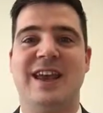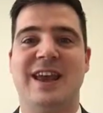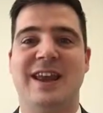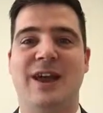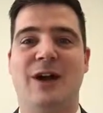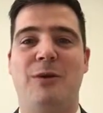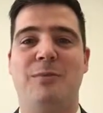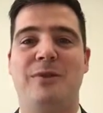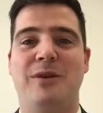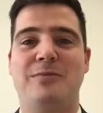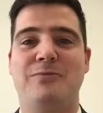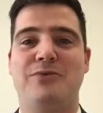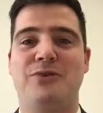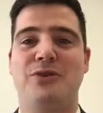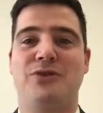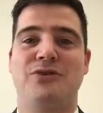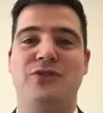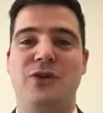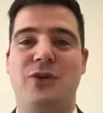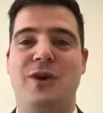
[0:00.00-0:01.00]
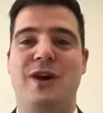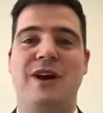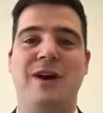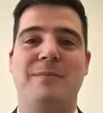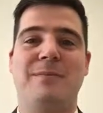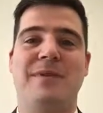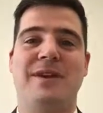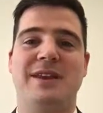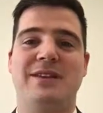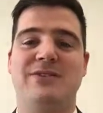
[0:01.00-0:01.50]
can help improve your
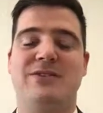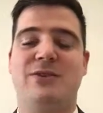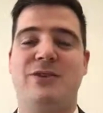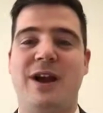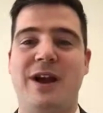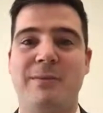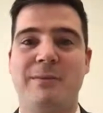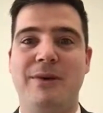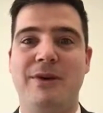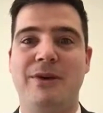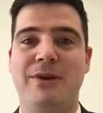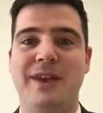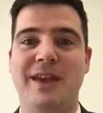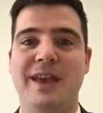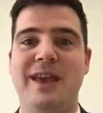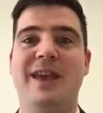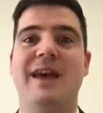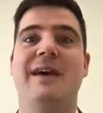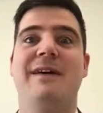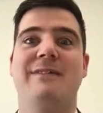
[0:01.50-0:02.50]
company's credibility,